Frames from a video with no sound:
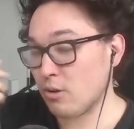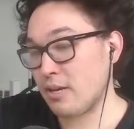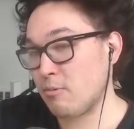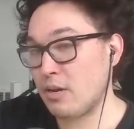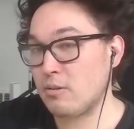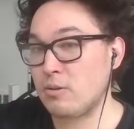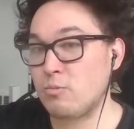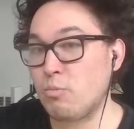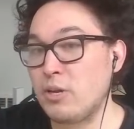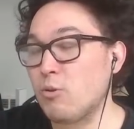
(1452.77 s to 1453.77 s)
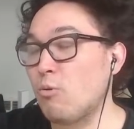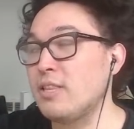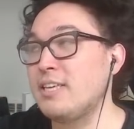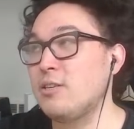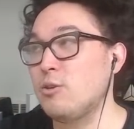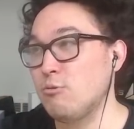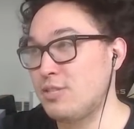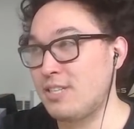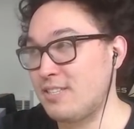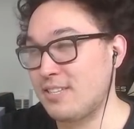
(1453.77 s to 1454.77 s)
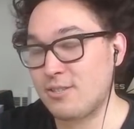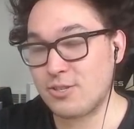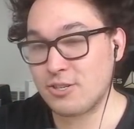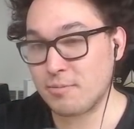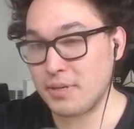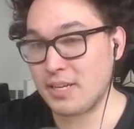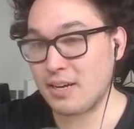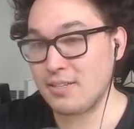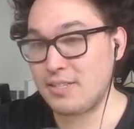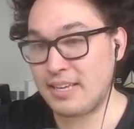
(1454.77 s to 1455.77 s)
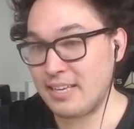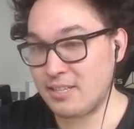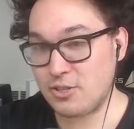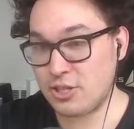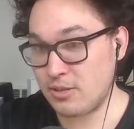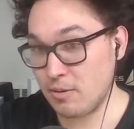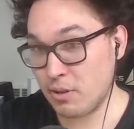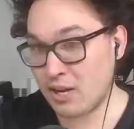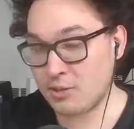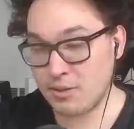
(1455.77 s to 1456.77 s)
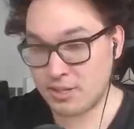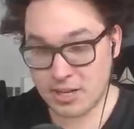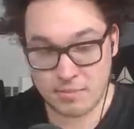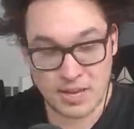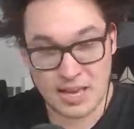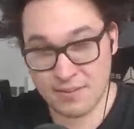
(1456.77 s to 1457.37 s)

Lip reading: Well, we only used the Sandstone Charger because he blocked with the chip.